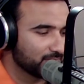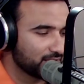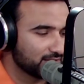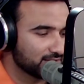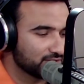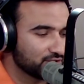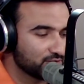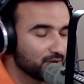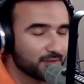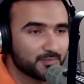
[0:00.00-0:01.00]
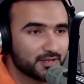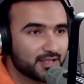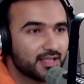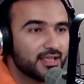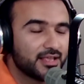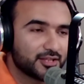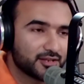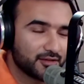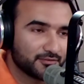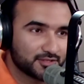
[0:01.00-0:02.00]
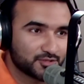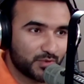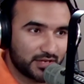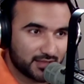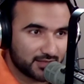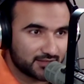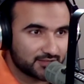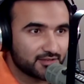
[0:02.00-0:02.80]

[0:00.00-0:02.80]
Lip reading: is, you know, you love the sweet things,